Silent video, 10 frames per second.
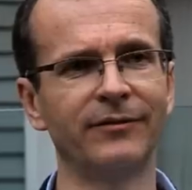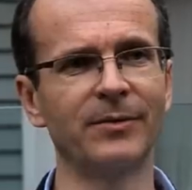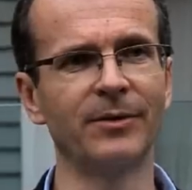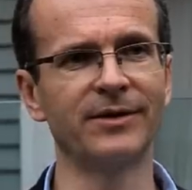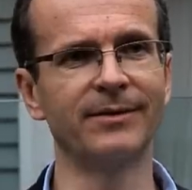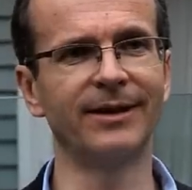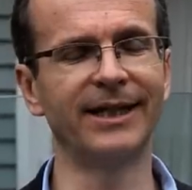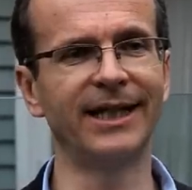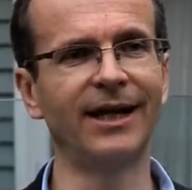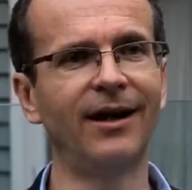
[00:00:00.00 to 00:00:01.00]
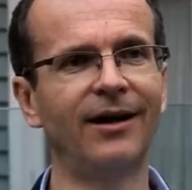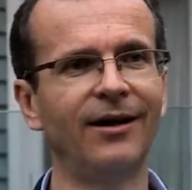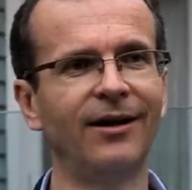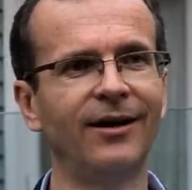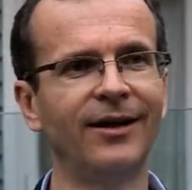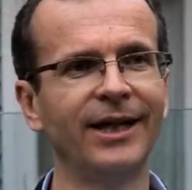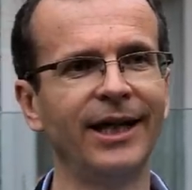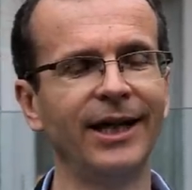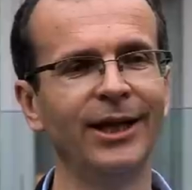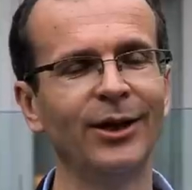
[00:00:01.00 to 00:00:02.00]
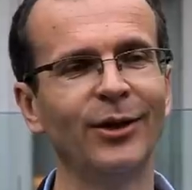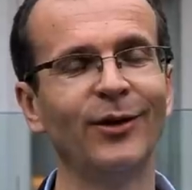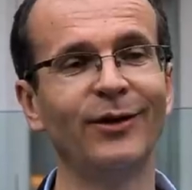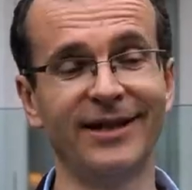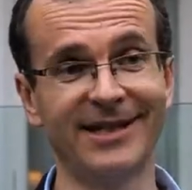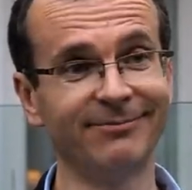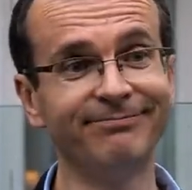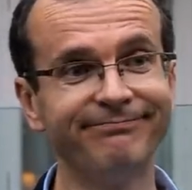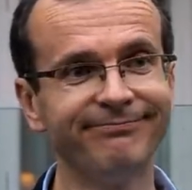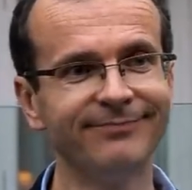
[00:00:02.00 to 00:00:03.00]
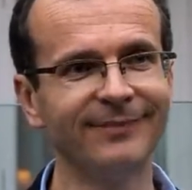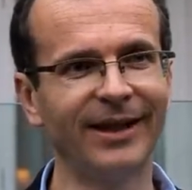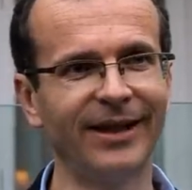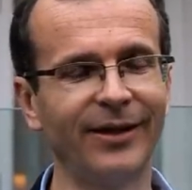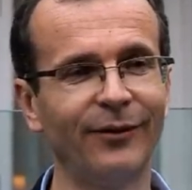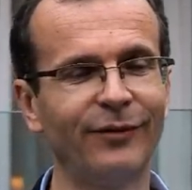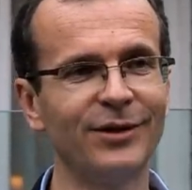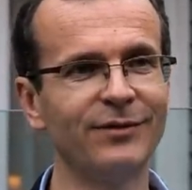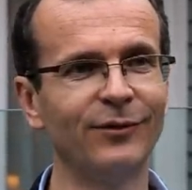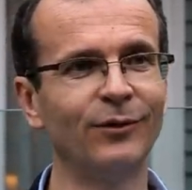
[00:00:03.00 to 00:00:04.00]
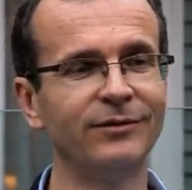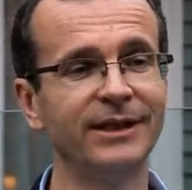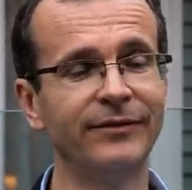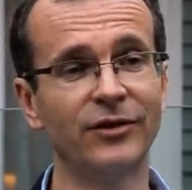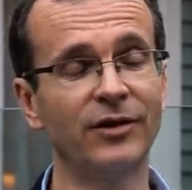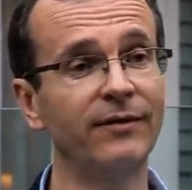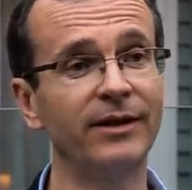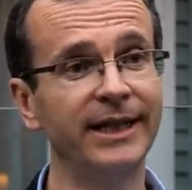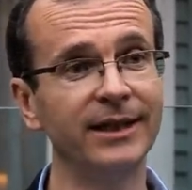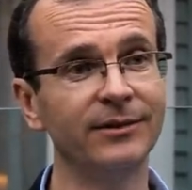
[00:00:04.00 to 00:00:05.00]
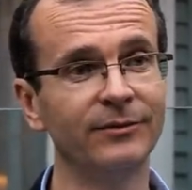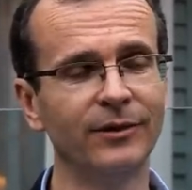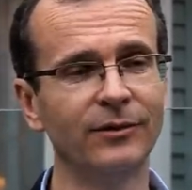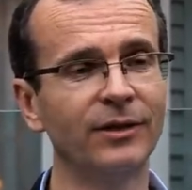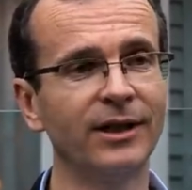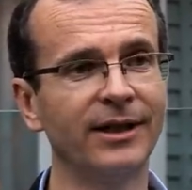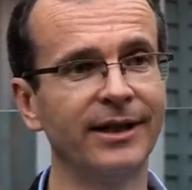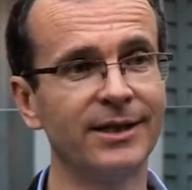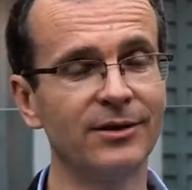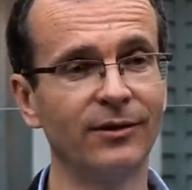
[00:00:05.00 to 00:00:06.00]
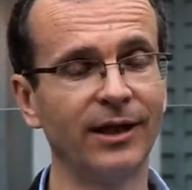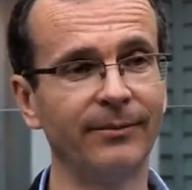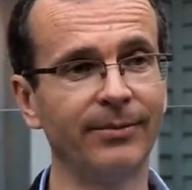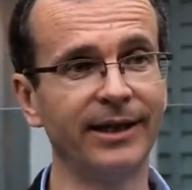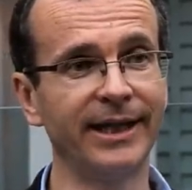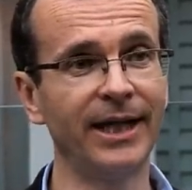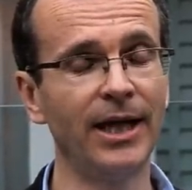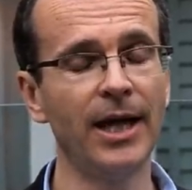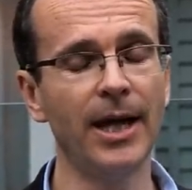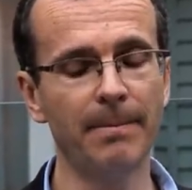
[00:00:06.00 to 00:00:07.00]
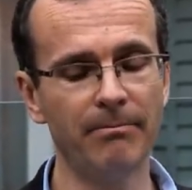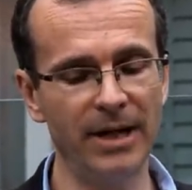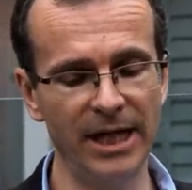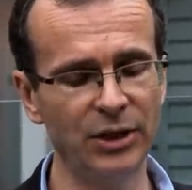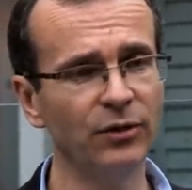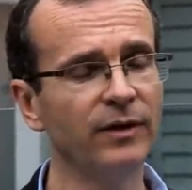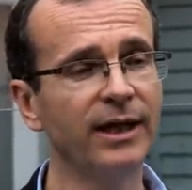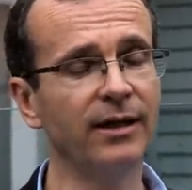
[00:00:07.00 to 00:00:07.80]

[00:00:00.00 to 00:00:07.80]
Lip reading: responsibly are this. First of all, if you're travelling with an organised tour company, make sure that